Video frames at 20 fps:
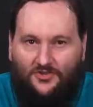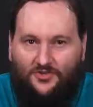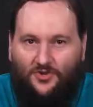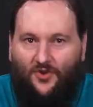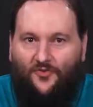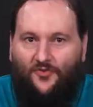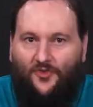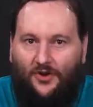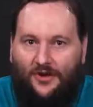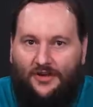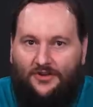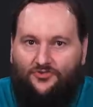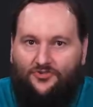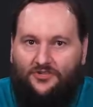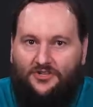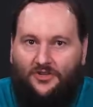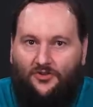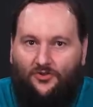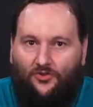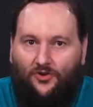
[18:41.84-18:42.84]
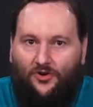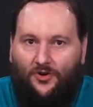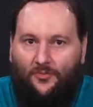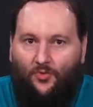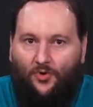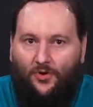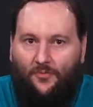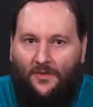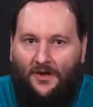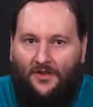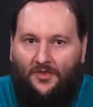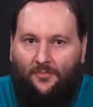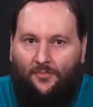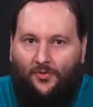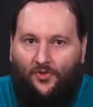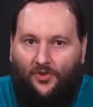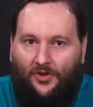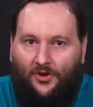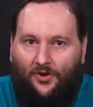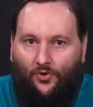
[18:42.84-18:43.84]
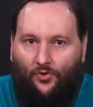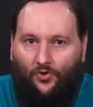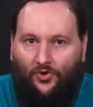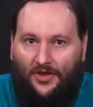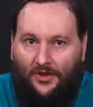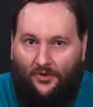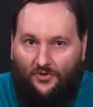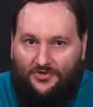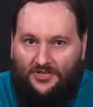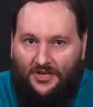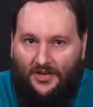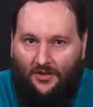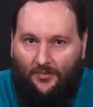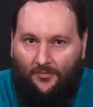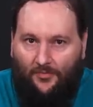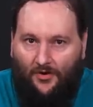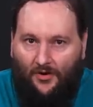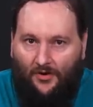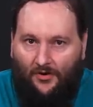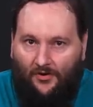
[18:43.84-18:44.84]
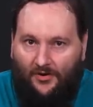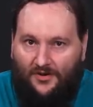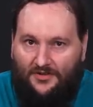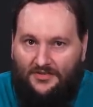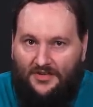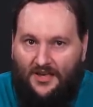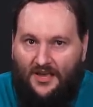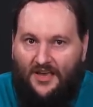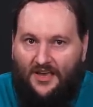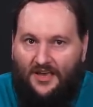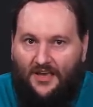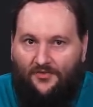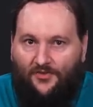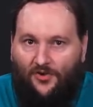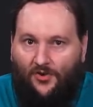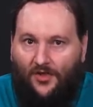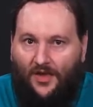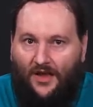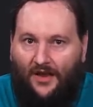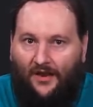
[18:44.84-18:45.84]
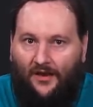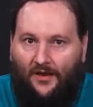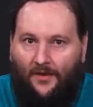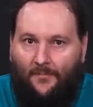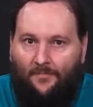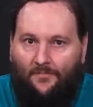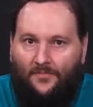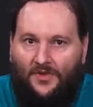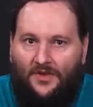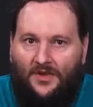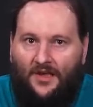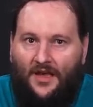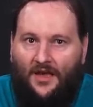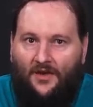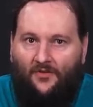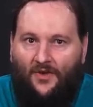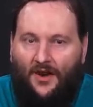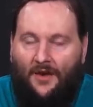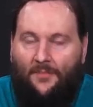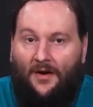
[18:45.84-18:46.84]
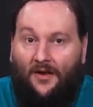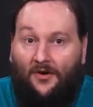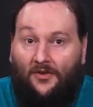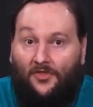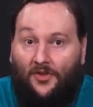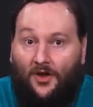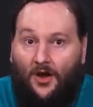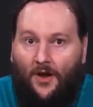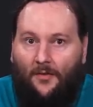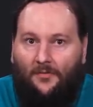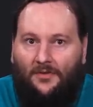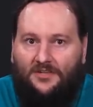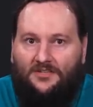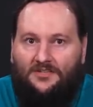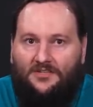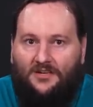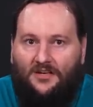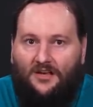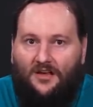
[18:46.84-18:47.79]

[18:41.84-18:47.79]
So if you're interested in learning more about the political legal side of the progress, give it a like and write about it in the comments.